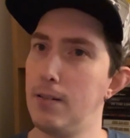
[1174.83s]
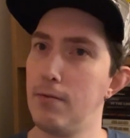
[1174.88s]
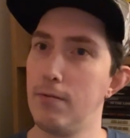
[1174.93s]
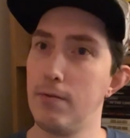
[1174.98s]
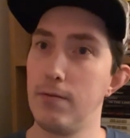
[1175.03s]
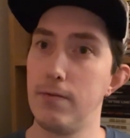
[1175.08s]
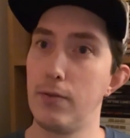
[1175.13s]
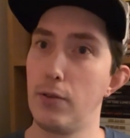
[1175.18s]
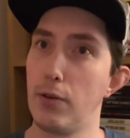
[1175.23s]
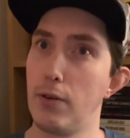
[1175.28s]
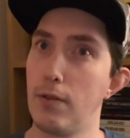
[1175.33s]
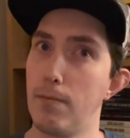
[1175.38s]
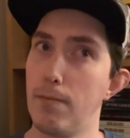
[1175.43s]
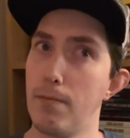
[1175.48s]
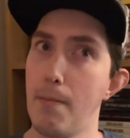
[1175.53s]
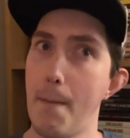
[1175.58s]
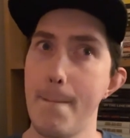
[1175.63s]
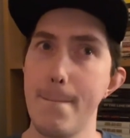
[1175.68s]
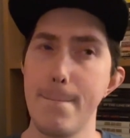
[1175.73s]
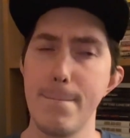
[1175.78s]
For
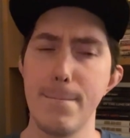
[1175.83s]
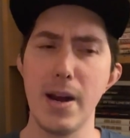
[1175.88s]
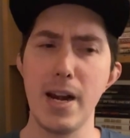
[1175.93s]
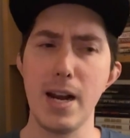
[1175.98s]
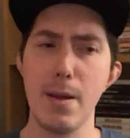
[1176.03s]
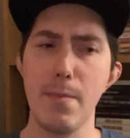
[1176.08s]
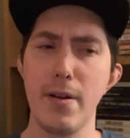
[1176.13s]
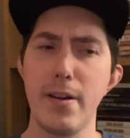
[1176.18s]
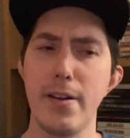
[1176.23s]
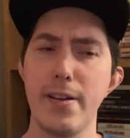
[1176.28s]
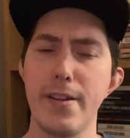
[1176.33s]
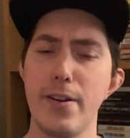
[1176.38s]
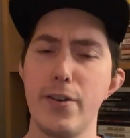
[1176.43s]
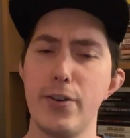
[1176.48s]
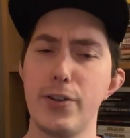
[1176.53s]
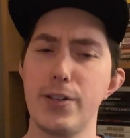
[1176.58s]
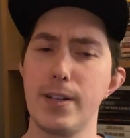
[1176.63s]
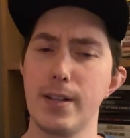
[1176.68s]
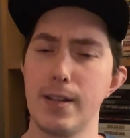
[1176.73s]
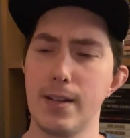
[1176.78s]
many, many
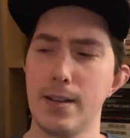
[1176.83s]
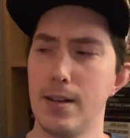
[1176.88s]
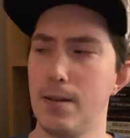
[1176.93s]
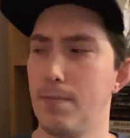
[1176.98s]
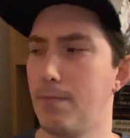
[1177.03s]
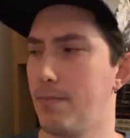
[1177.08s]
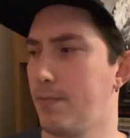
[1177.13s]
years to come,